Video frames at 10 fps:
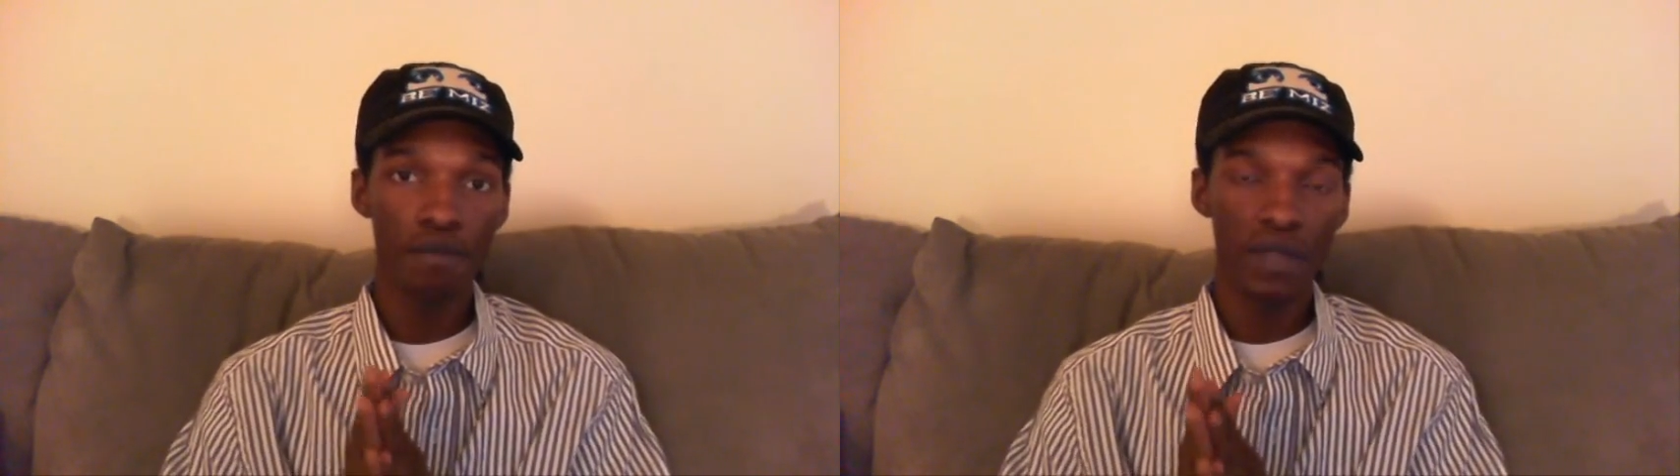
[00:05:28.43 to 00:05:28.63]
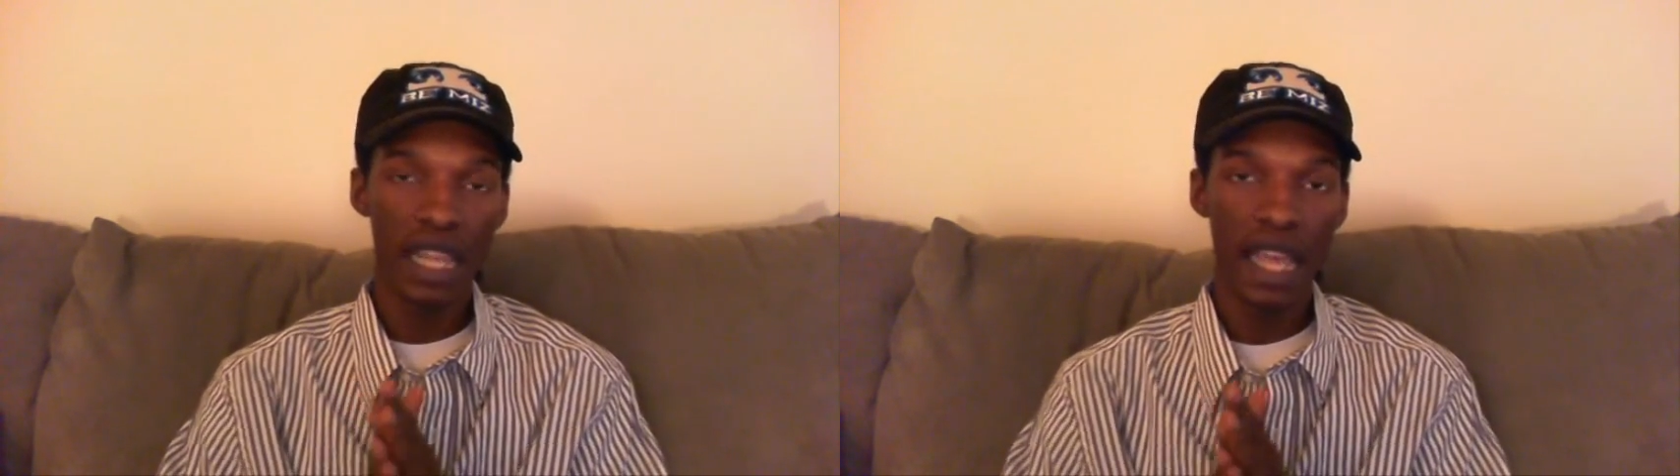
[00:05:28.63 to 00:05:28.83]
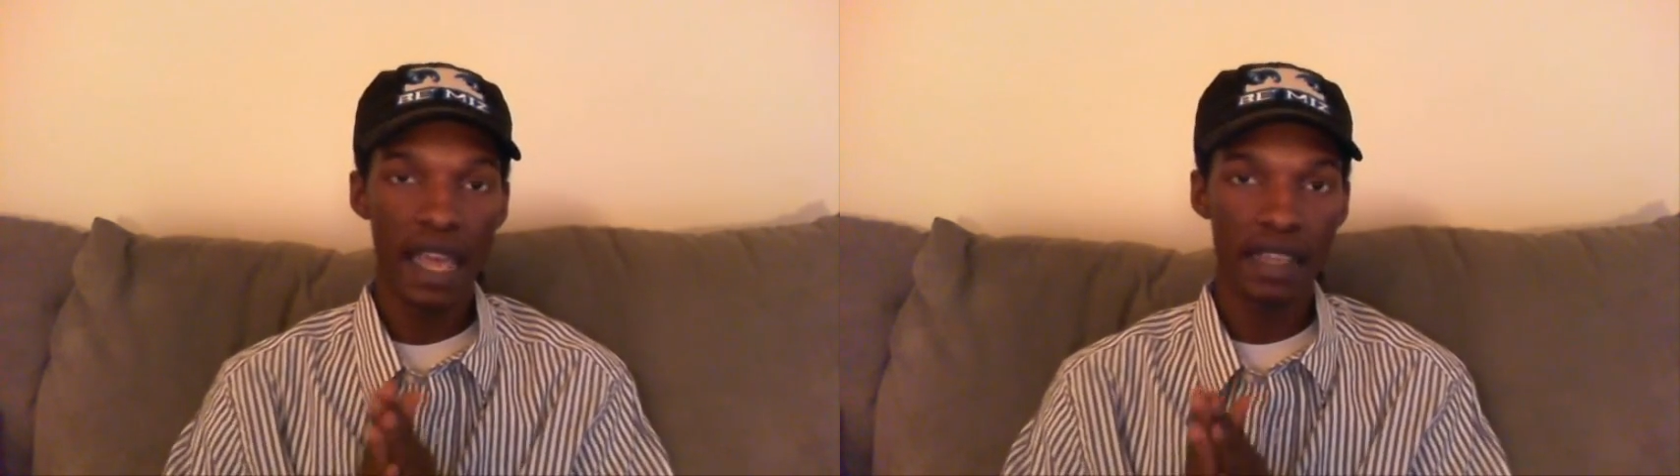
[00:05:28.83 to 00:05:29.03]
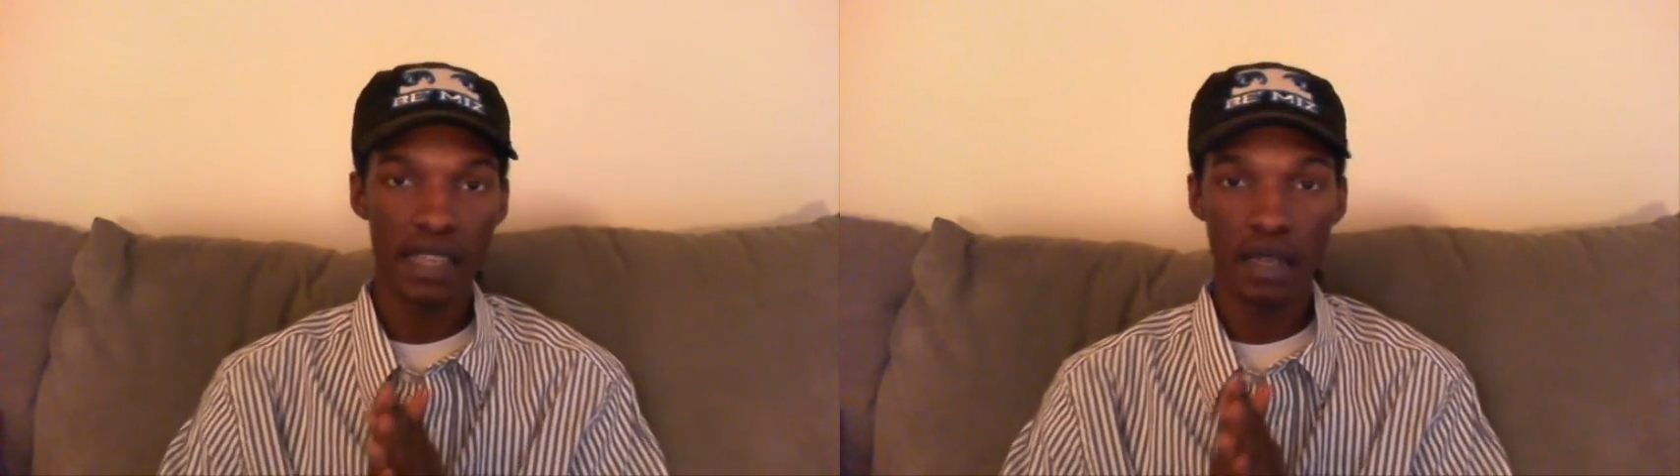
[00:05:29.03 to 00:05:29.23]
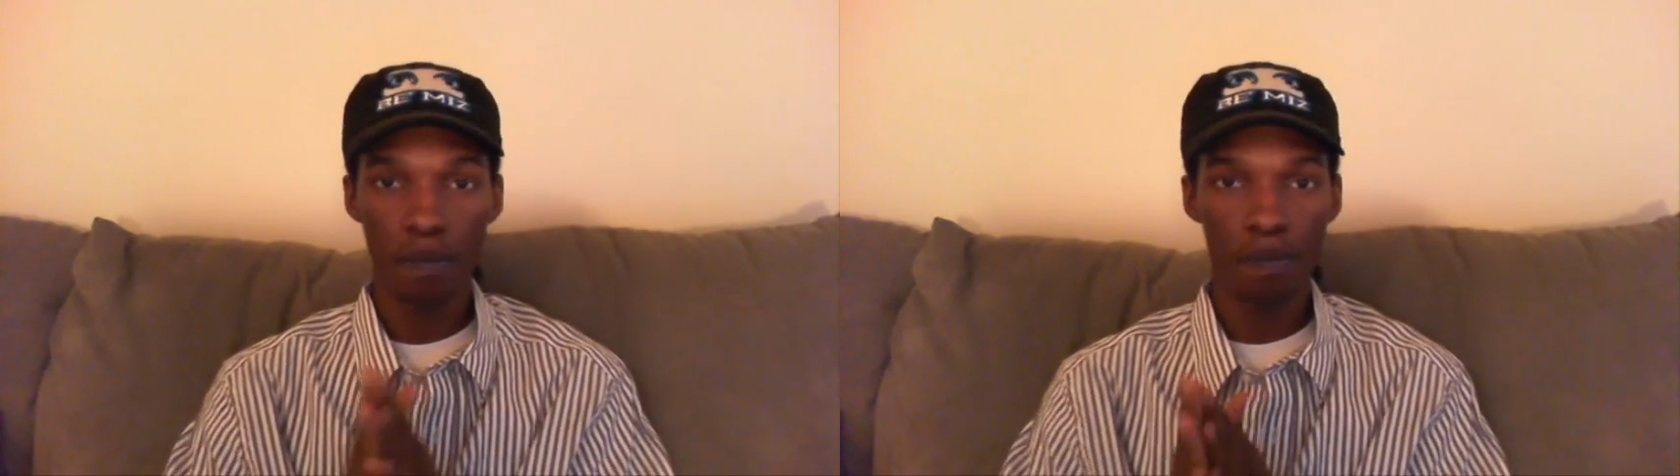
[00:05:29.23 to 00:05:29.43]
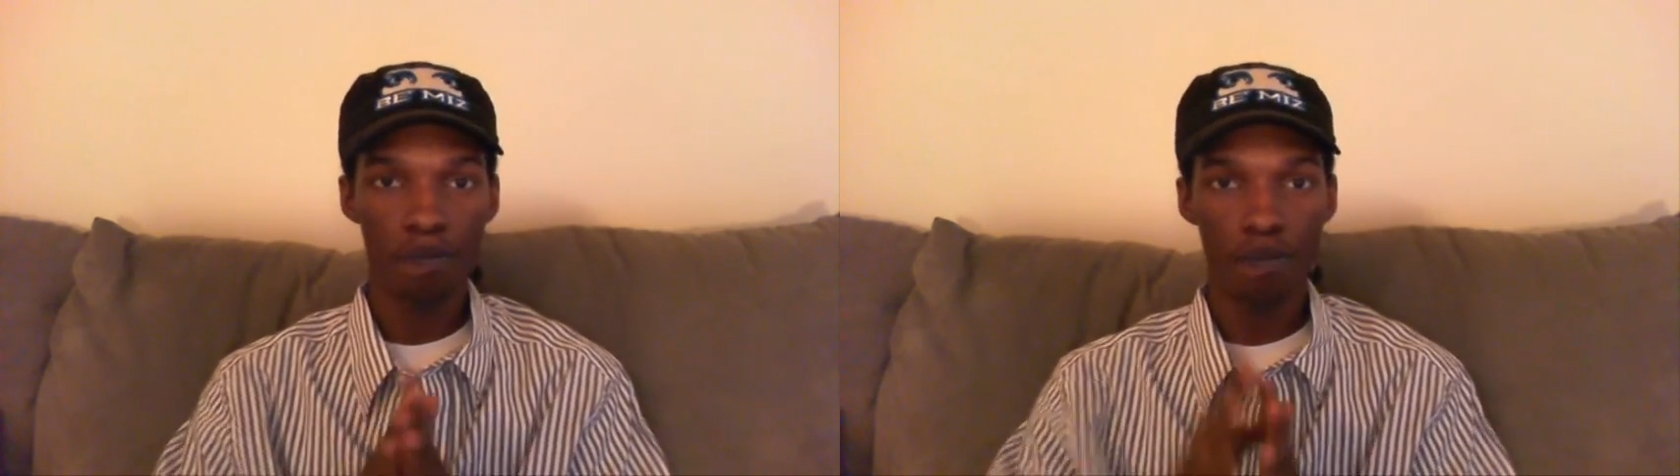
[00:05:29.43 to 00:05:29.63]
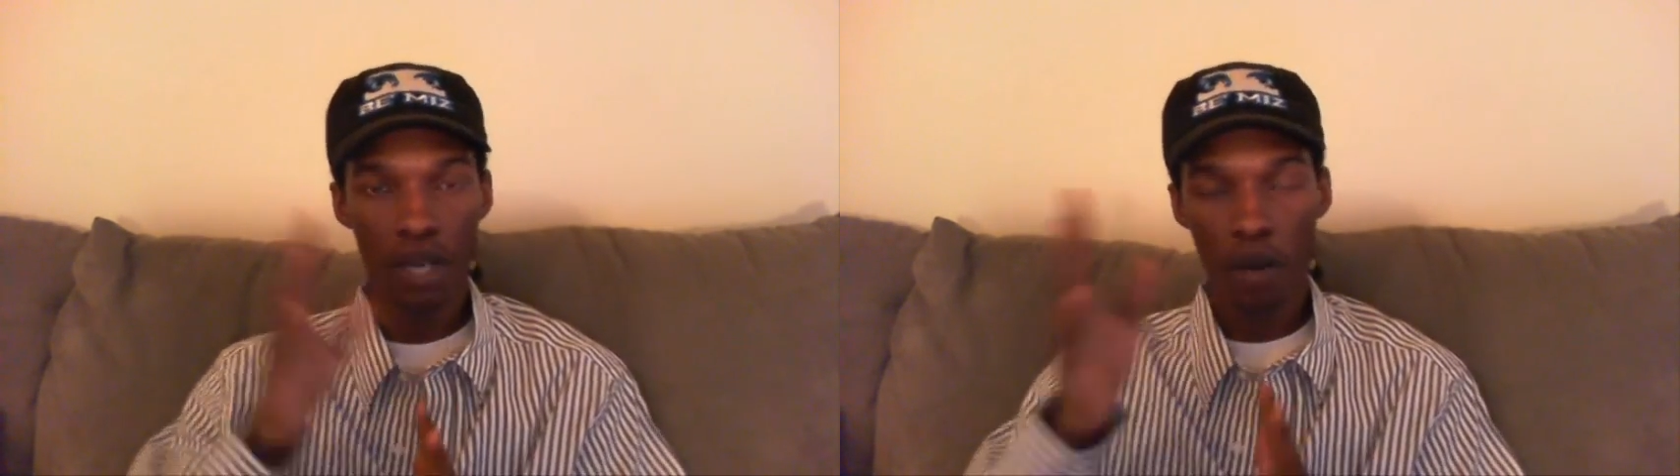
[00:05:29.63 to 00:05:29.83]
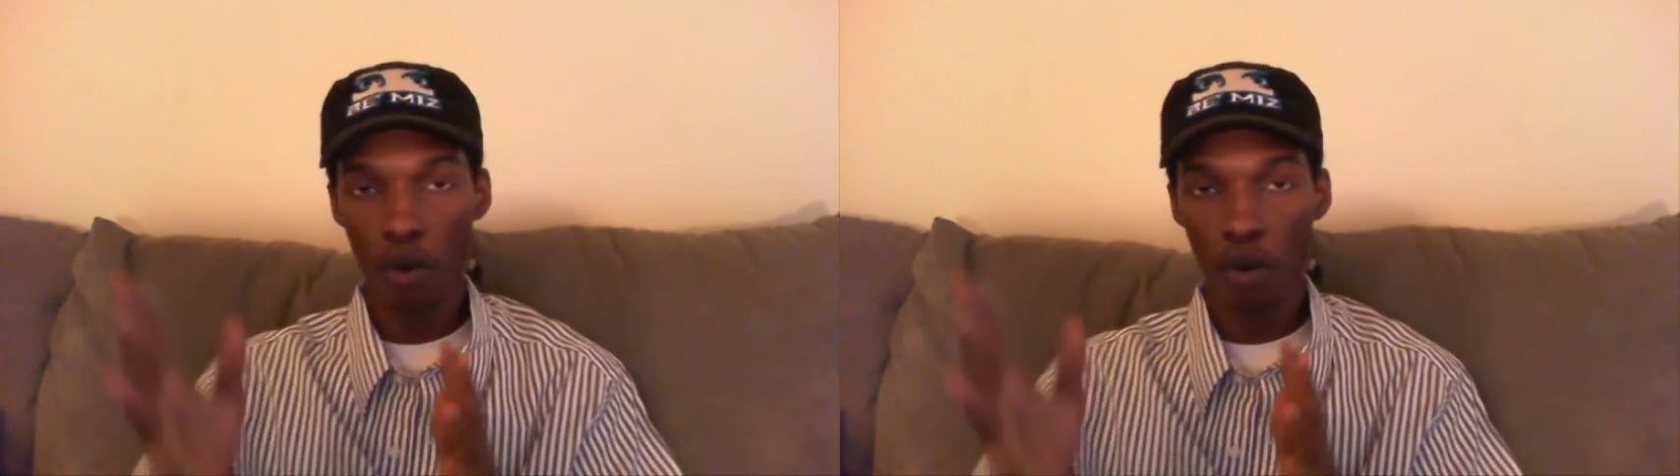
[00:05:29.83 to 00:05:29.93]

legs and, you know,